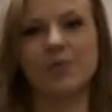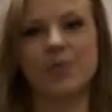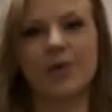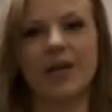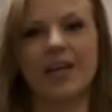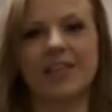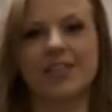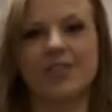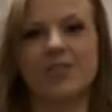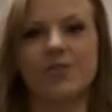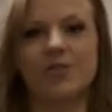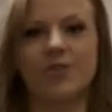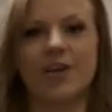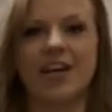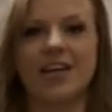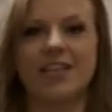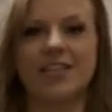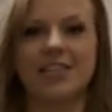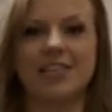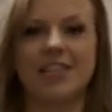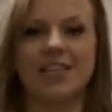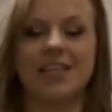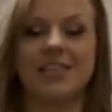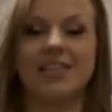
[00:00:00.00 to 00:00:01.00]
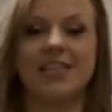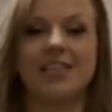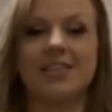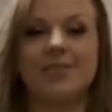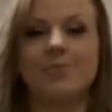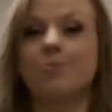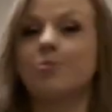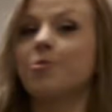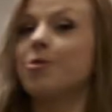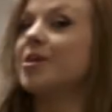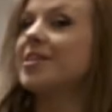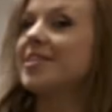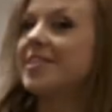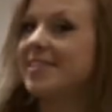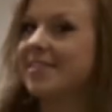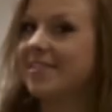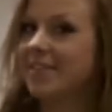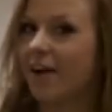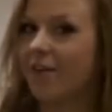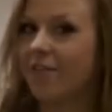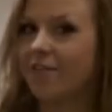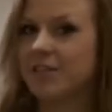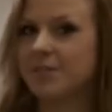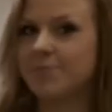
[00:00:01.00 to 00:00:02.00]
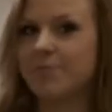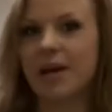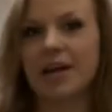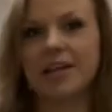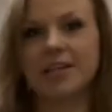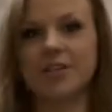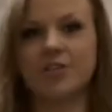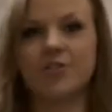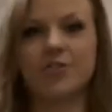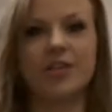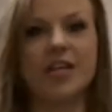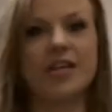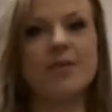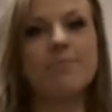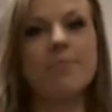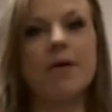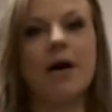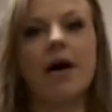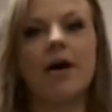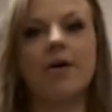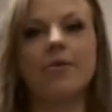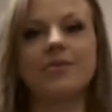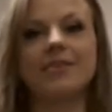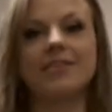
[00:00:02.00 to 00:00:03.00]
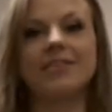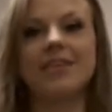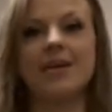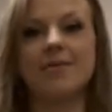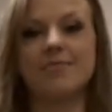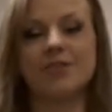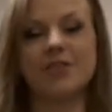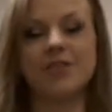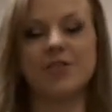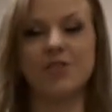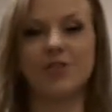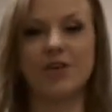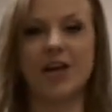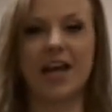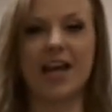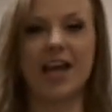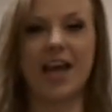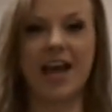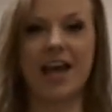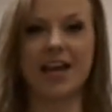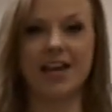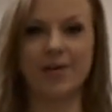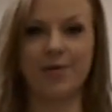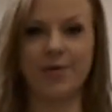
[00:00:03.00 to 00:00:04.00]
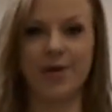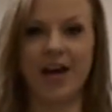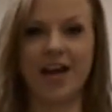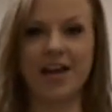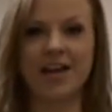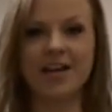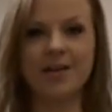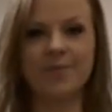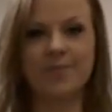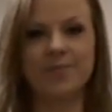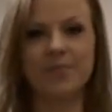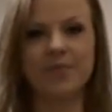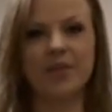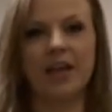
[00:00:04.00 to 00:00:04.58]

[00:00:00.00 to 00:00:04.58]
swing stretch, it is pretty self-explanatory, but I will demonstrate anyway.